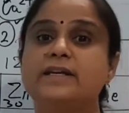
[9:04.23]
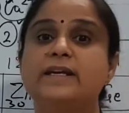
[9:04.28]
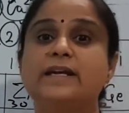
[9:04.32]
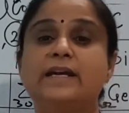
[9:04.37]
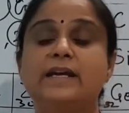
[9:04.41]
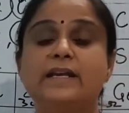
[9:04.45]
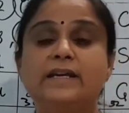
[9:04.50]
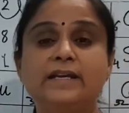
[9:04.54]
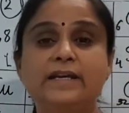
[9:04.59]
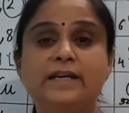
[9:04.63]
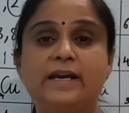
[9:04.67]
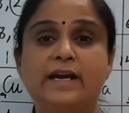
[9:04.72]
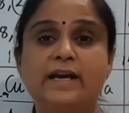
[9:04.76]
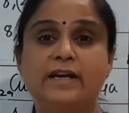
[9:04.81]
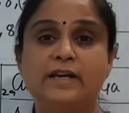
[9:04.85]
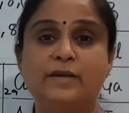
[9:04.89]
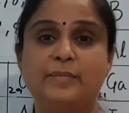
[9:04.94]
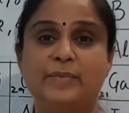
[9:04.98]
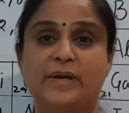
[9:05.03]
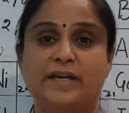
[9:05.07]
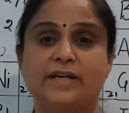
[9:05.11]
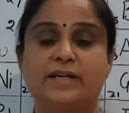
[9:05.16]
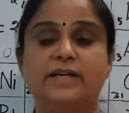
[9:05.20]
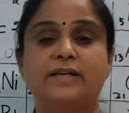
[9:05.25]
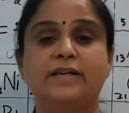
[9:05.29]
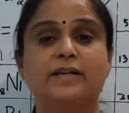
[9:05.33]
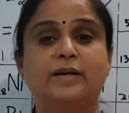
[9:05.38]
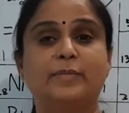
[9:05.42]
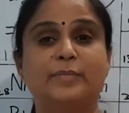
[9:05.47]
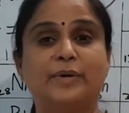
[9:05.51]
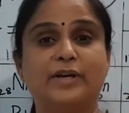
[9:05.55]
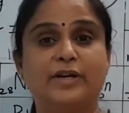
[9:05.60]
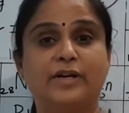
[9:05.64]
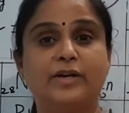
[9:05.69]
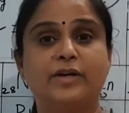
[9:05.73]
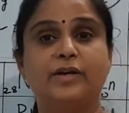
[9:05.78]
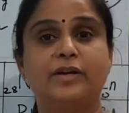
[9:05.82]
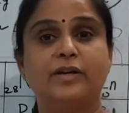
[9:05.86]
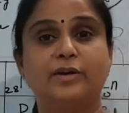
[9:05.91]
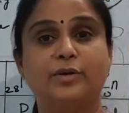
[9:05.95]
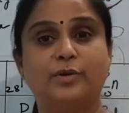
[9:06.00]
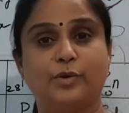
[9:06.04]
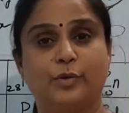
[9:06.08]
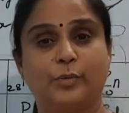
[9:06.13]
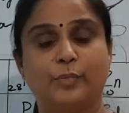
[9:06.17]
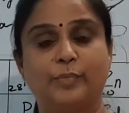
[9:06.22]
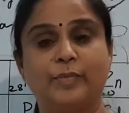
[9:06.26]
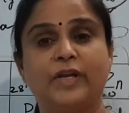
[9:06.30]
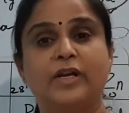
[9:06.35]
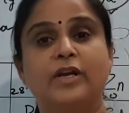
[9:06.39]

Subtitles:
any element in a particular group,